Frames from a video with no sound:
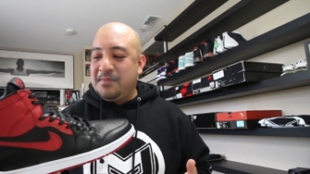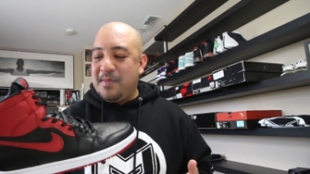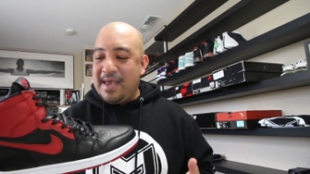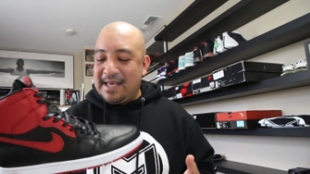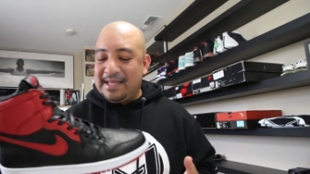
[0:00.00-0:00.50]

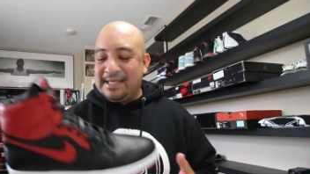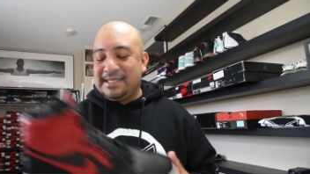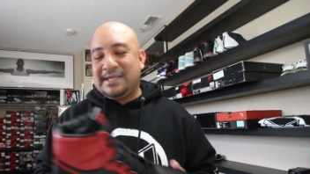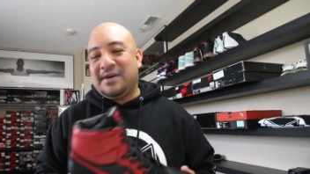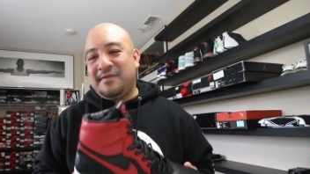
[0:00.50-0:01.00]
making this
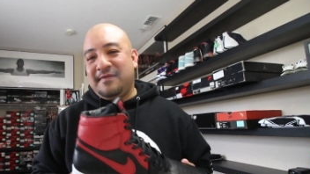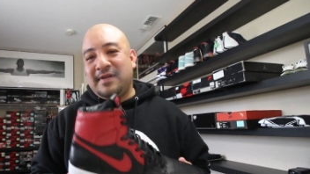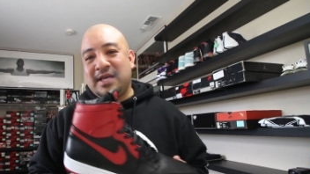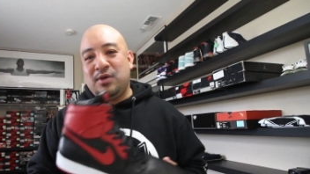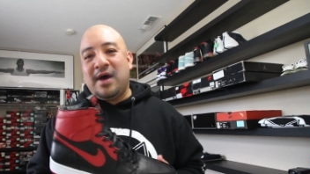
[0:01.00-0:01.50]
stuff,
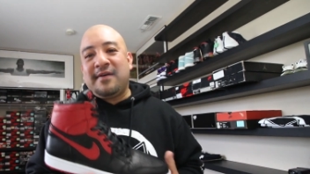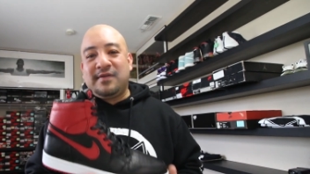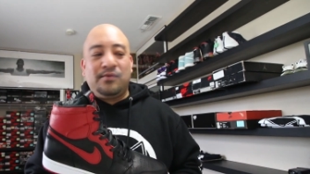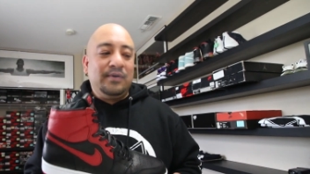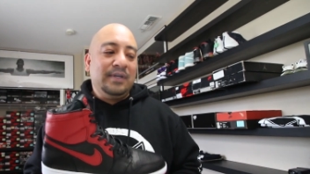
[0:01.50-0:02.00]
like you have
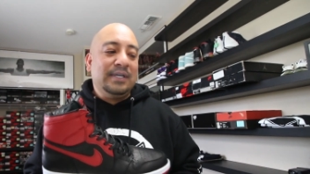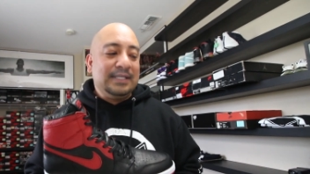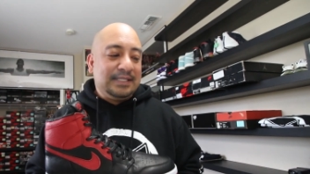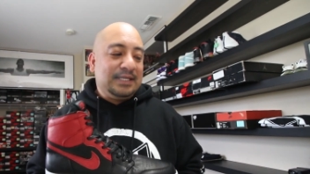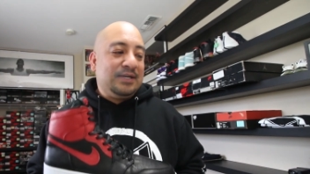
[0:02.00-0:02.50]
to really
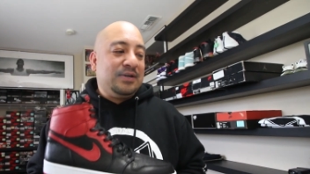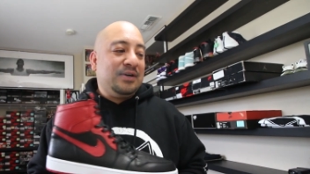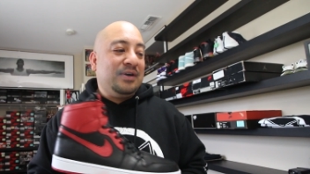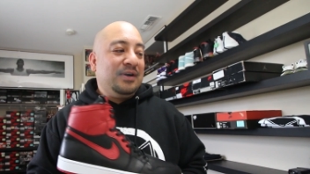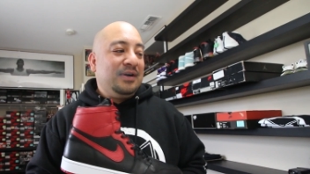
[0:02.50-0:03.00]
consider,